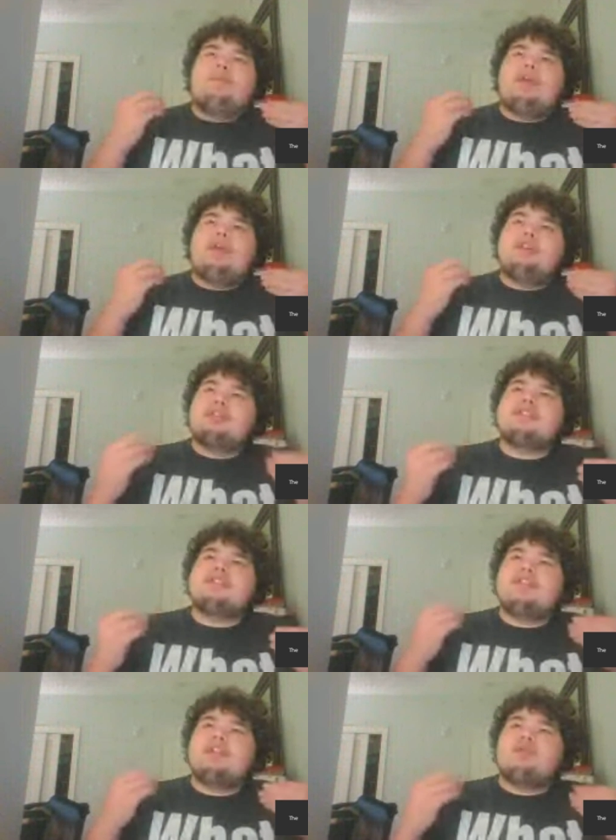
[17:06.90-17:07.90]
he looks
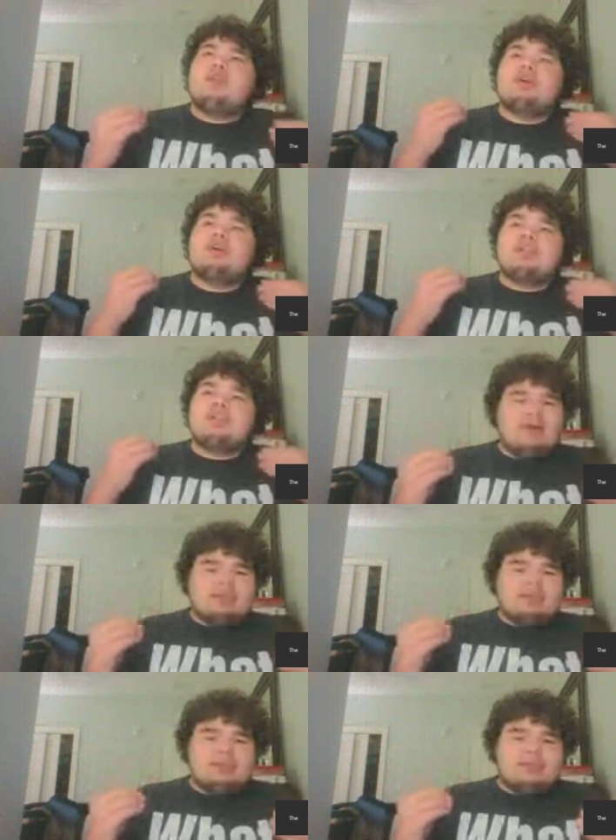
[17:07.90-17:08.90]
like the wrong
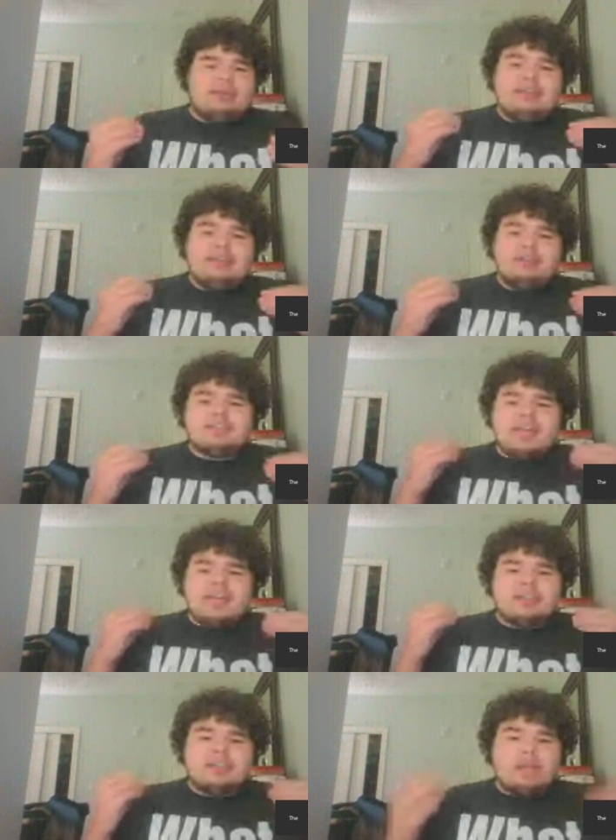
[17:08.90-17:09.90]
character. He looks
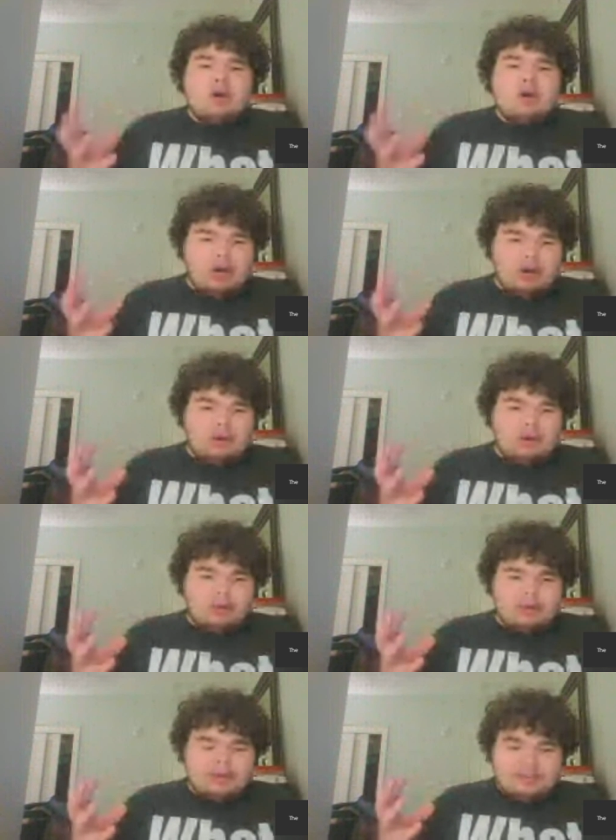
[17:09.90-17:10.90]
like
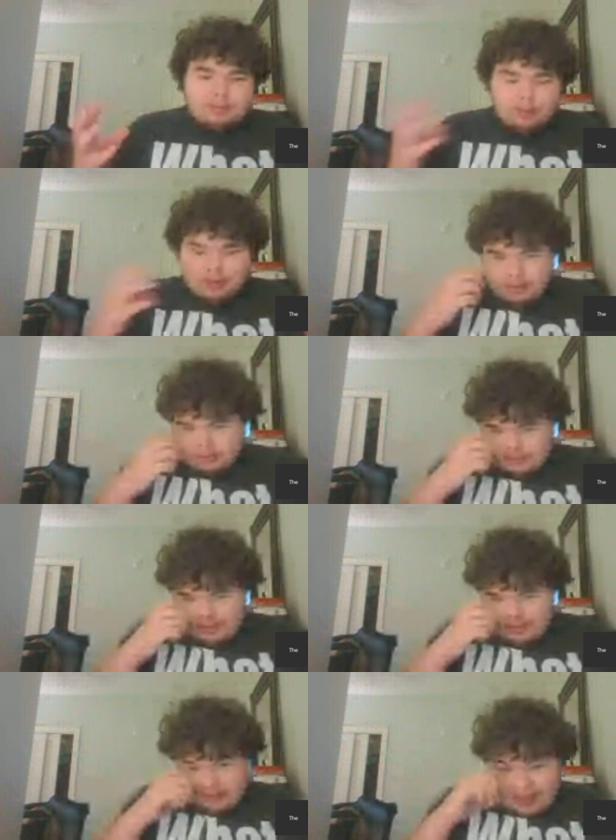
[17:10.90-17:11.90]
Lobo is what he looks
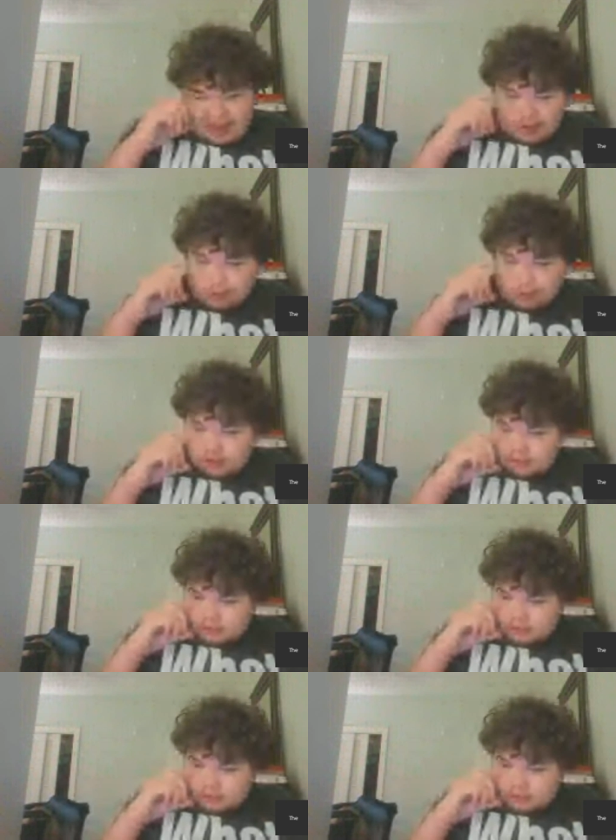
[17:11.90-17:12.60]
like now.